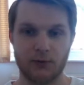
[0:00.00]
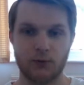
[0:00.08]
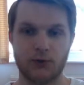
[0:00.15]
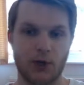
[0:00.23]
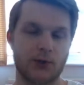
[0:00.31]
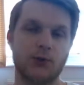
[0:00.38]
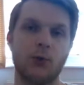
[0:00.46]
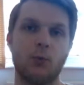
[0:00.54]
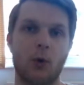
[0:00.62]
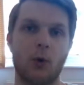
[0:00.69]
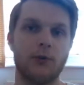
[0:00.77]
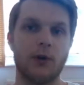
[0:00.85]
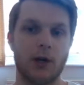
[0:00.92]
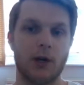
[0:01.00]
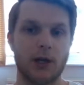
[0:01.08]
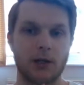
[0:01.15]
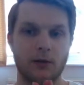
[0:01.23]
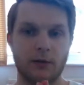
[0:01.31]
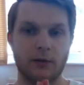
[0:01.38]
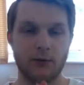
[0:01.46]
just what I
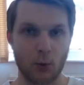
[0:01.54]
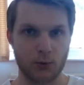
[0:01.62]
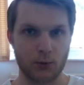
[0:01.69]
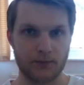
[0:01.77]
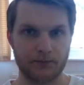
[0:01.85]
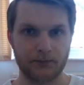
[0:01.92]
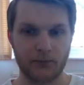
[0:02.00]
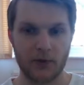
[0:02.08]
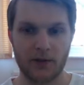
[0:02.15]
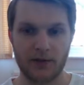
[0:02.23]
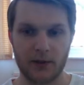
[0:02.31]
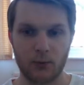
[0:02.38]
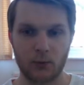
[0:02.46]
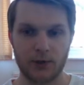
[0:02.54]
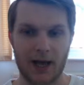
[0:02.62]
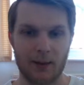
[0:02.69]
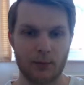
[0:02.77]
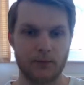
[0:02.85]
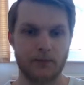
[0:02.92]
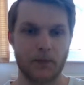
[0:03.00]
thought that would
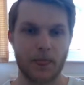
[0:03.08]
happen.